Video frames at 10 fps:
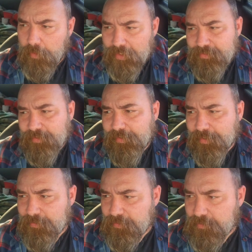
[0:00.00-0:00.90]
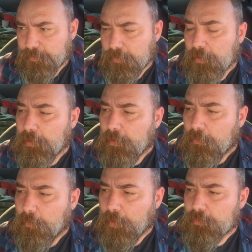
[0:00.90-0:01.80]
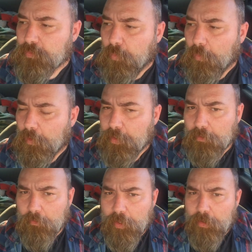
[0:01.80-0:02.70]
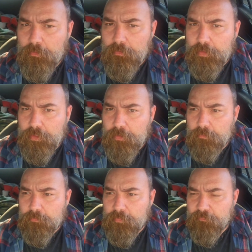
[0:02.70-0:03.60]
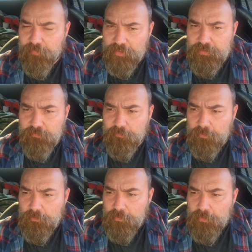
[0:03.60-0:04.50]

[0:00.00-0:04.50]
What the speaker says: I didn't tell you guys this, but when I was walking around the festival,